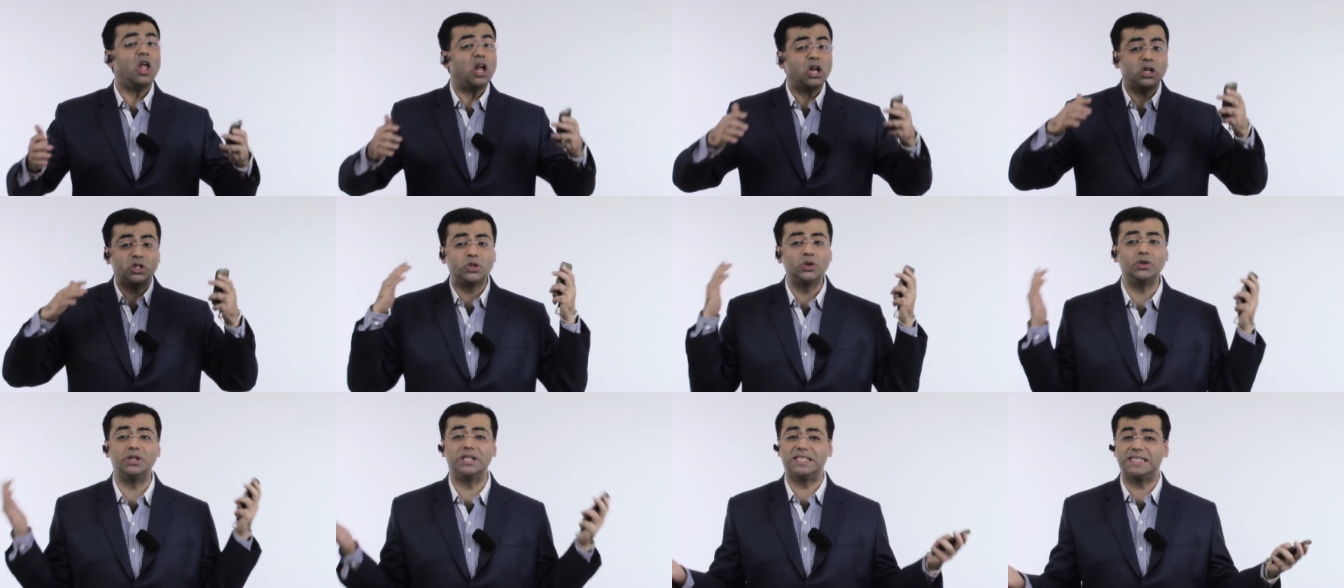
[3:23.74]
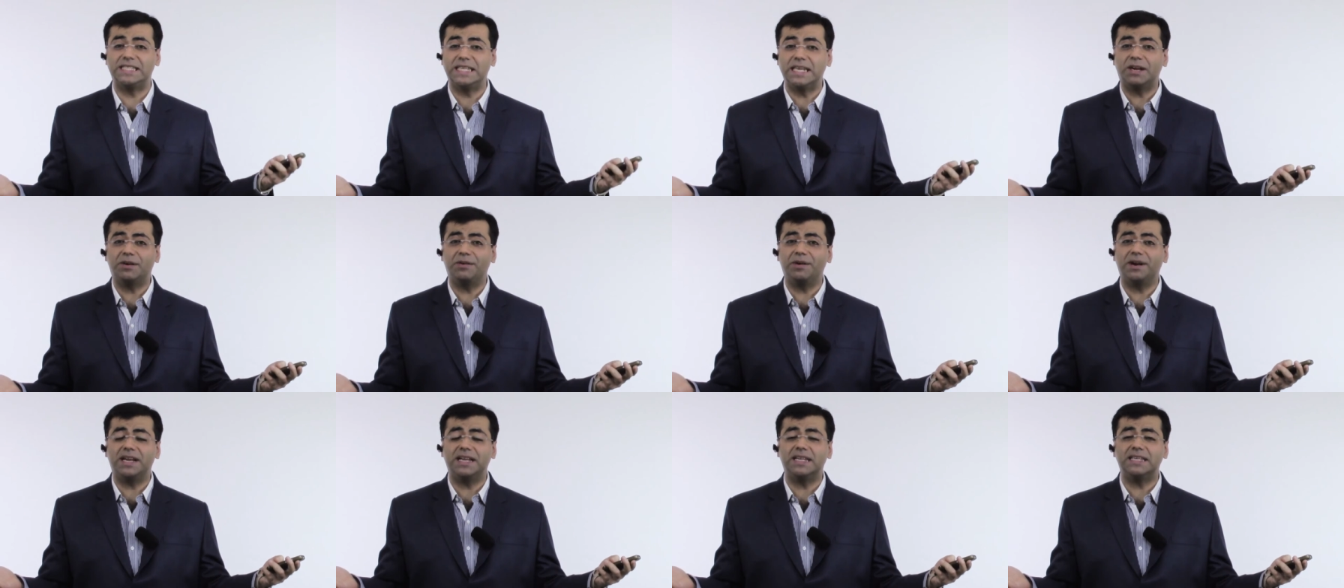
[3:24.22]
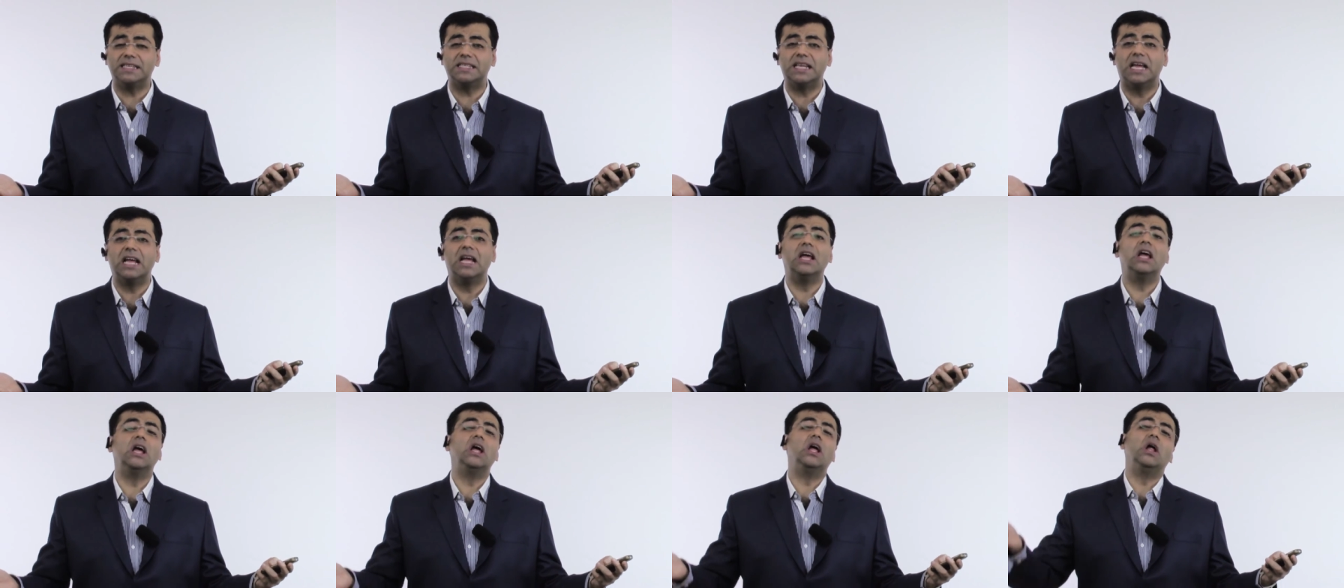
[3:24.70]
So the secret
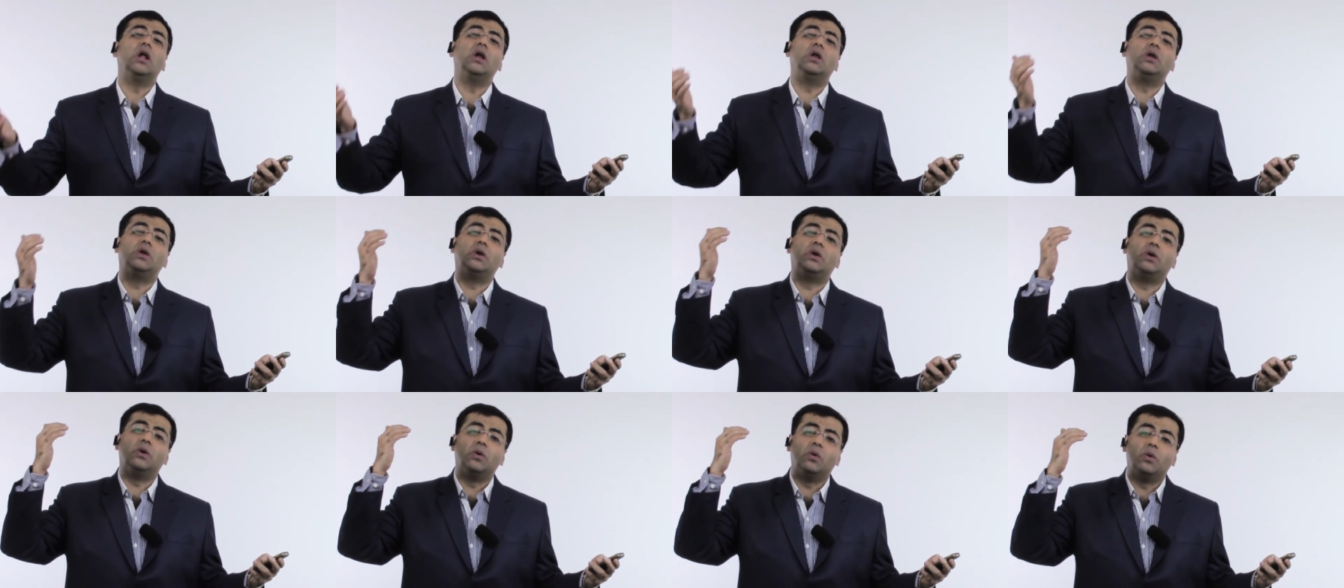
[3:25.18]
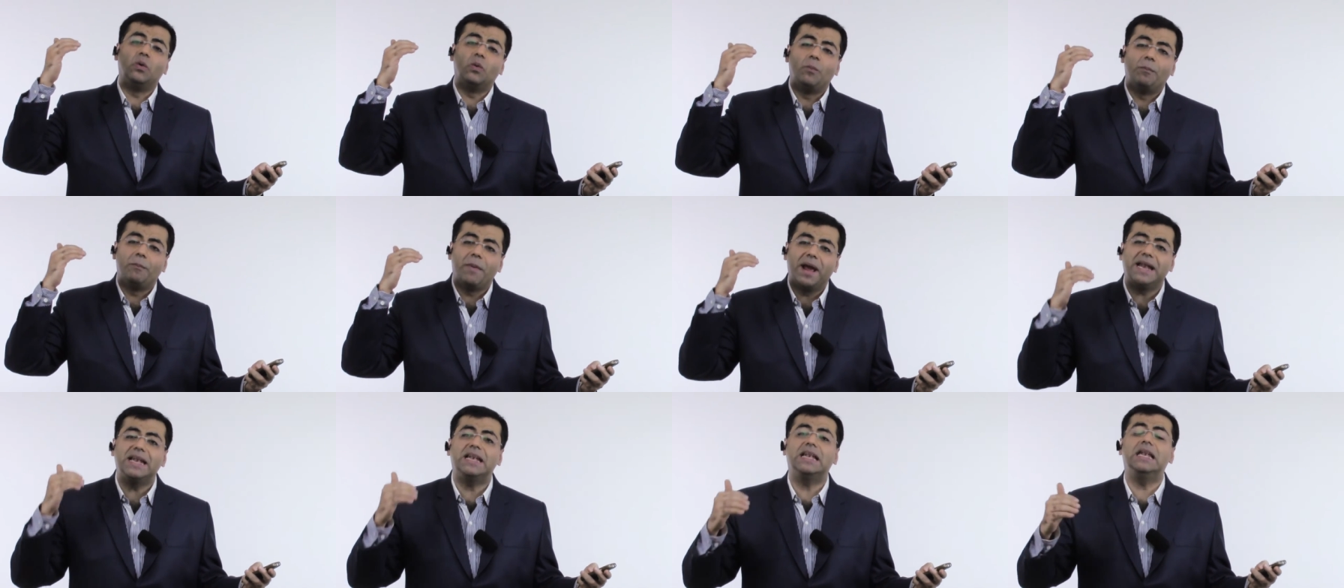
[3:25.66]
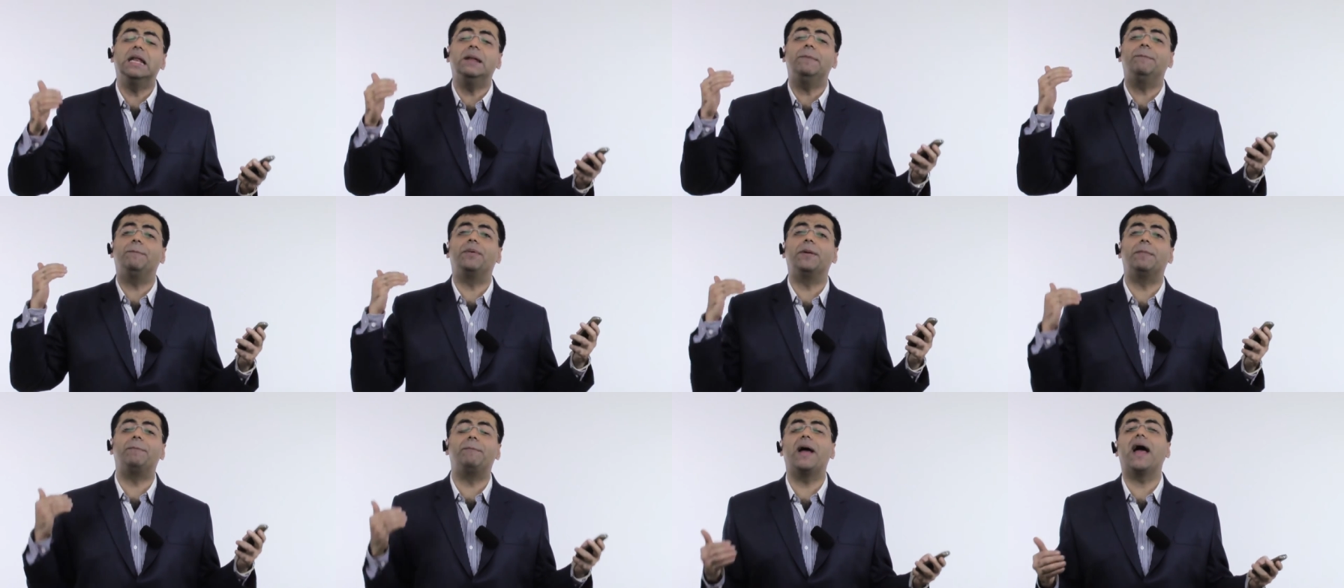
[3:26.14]
is to
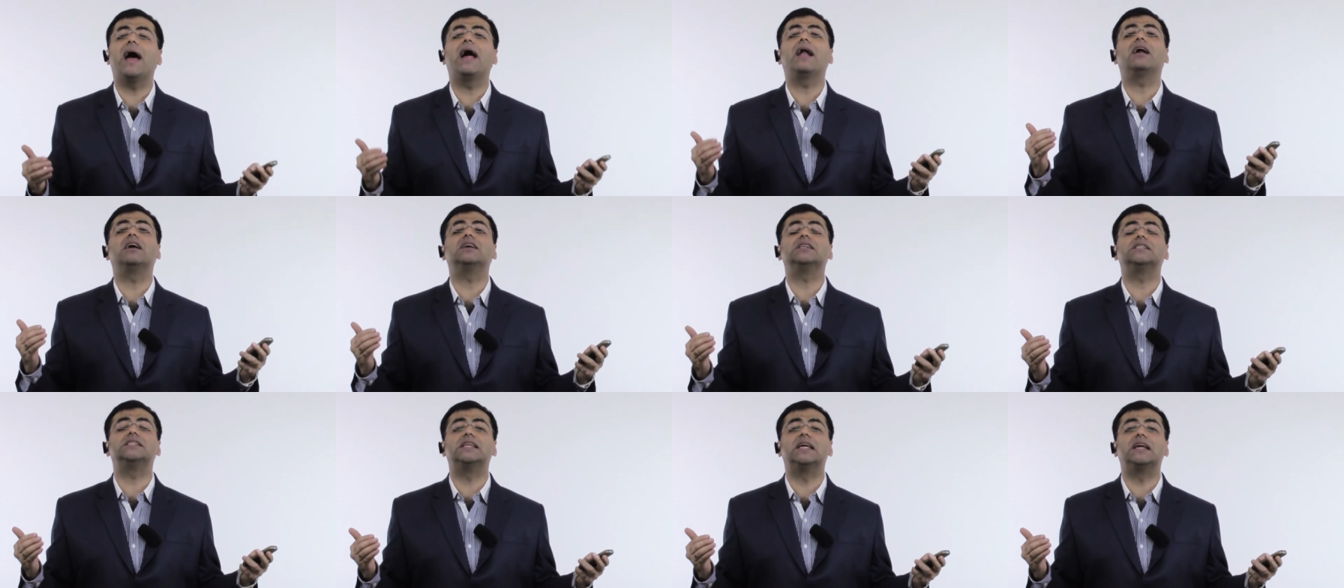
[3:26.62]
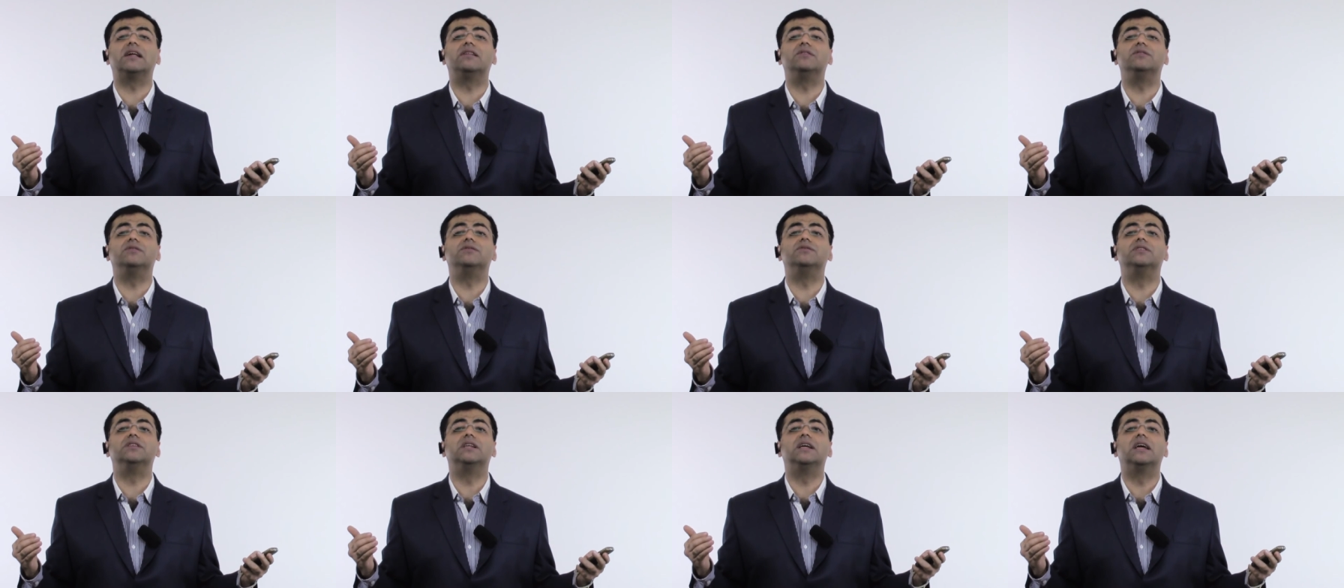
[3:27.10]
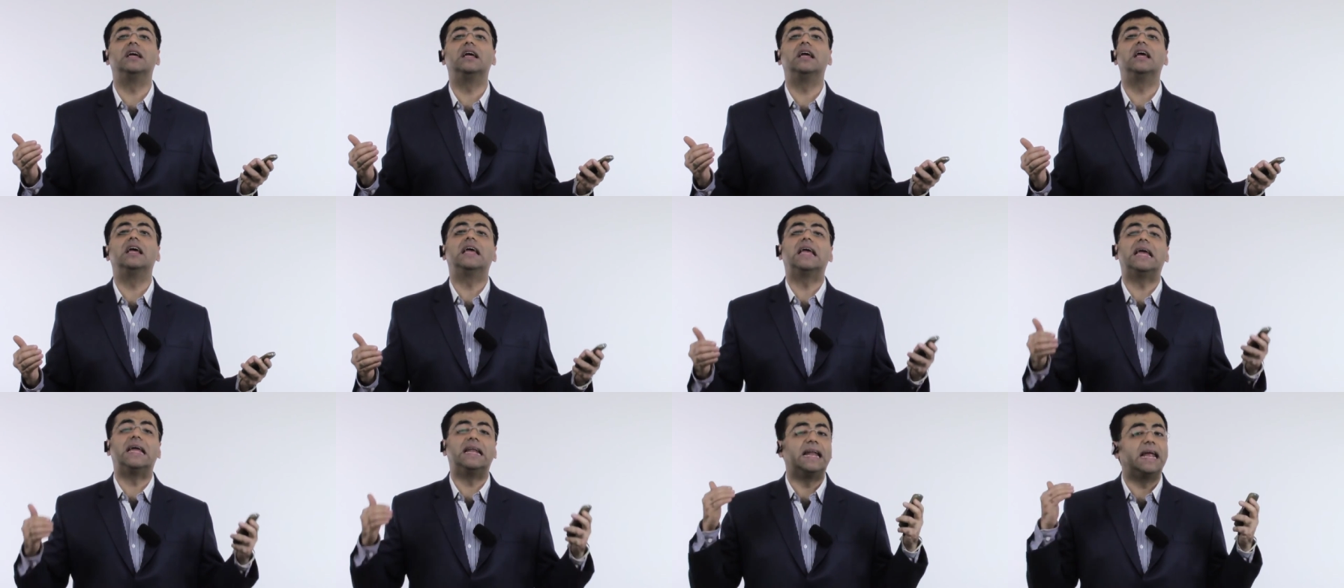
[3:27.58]
mentally prepare ourselves
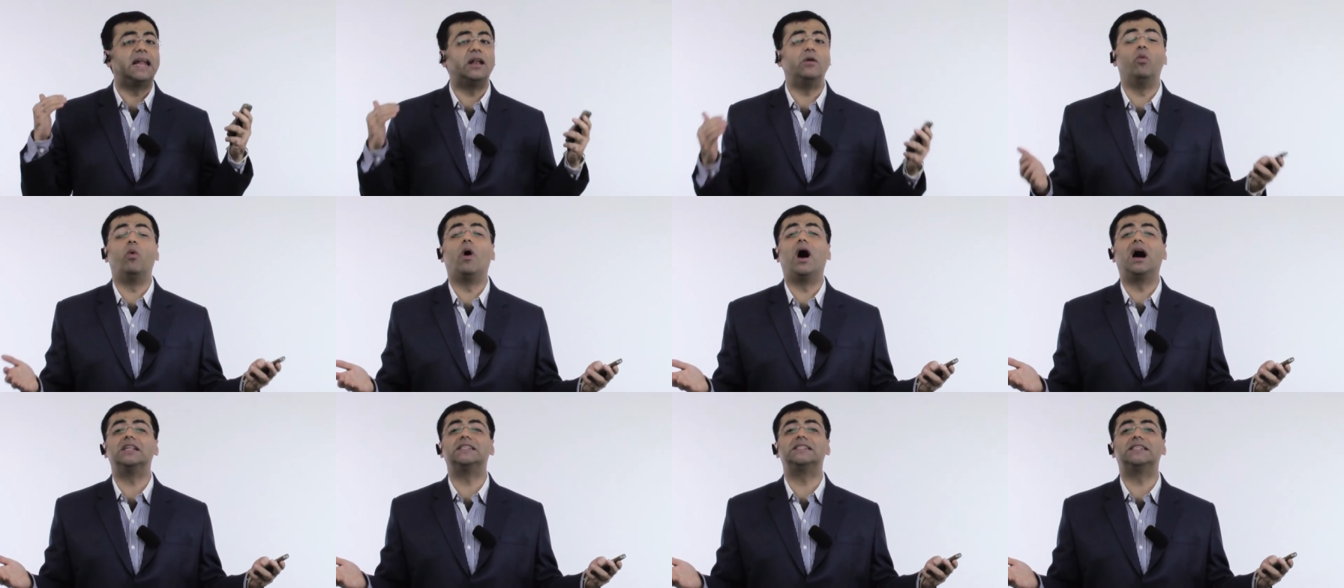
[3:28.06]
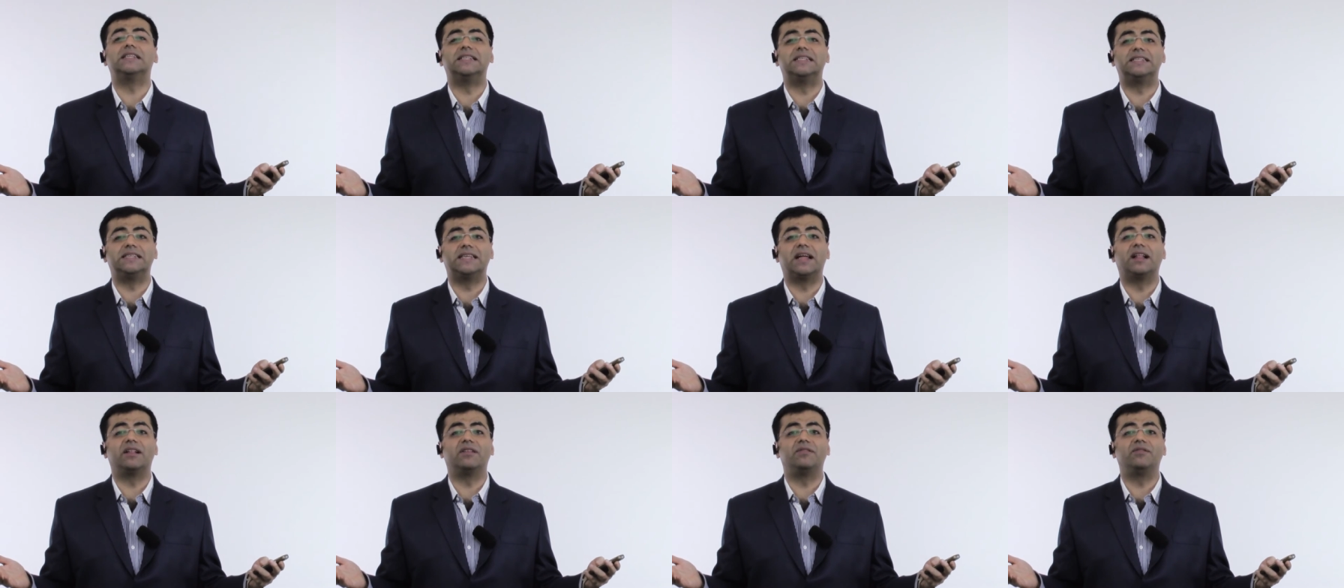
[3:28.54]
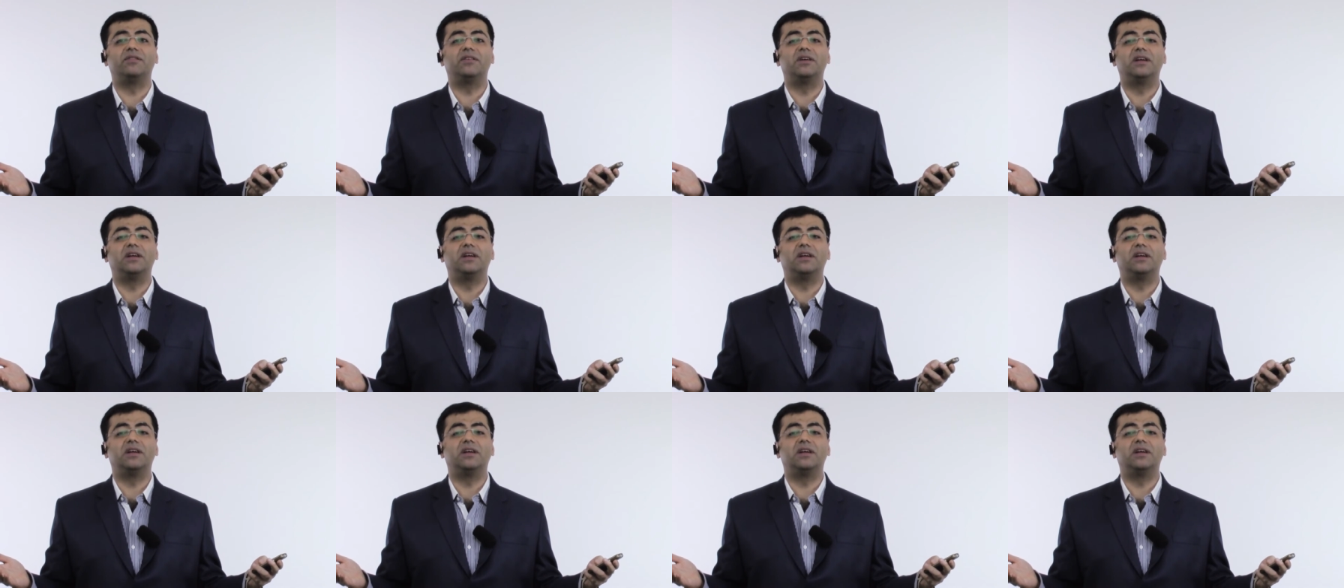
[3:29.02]
in advance itself.